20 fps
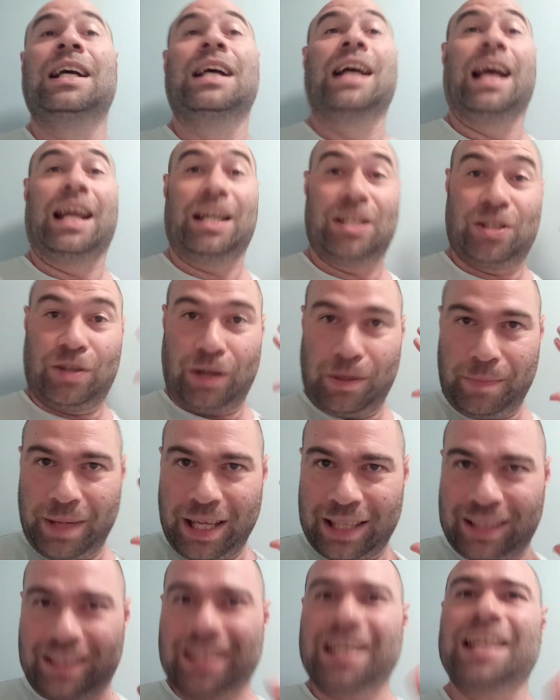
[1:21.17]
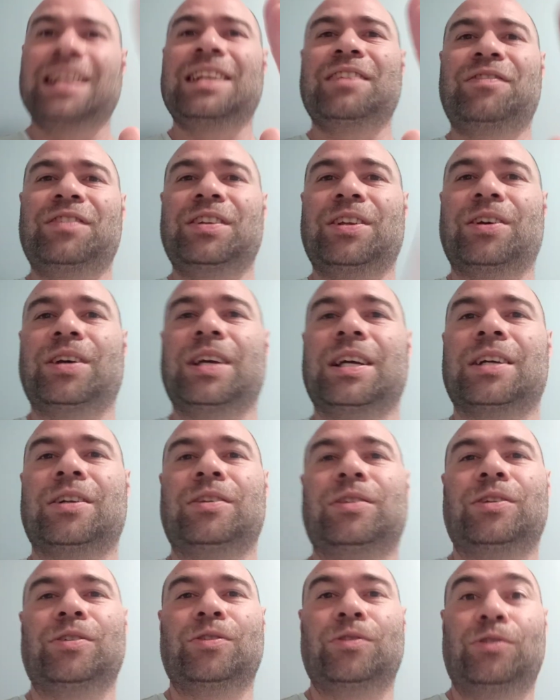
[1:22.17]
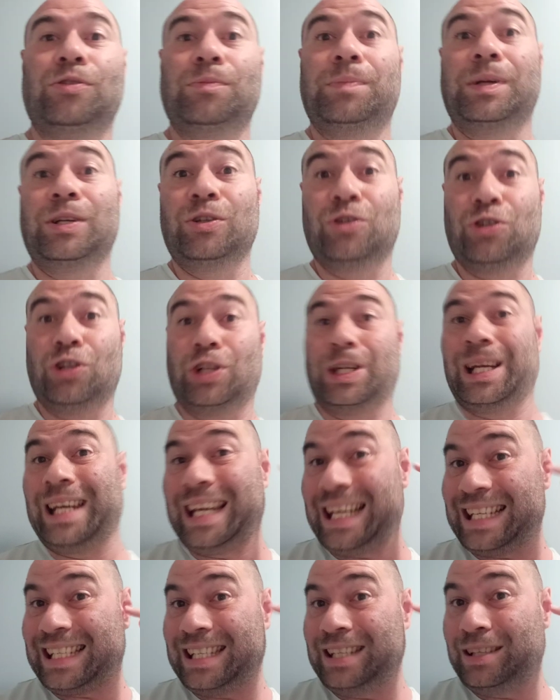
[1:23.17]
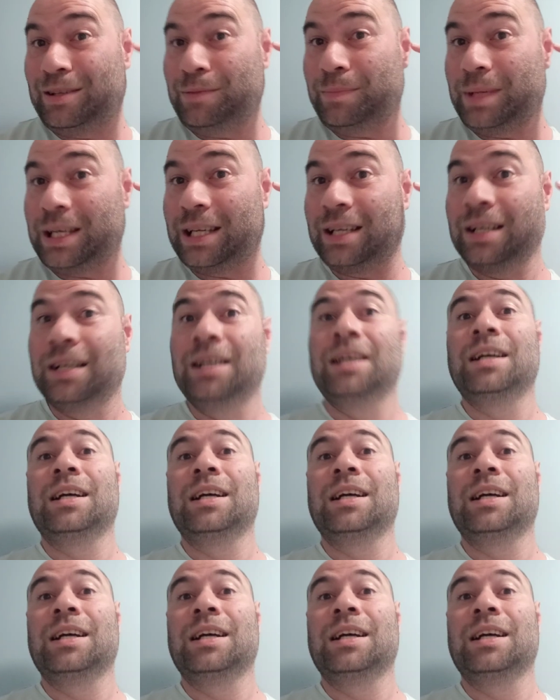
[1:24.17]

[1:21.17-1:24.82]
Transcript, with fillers: and it's gonna be a trendy video here on the YouTube, and you should listen to me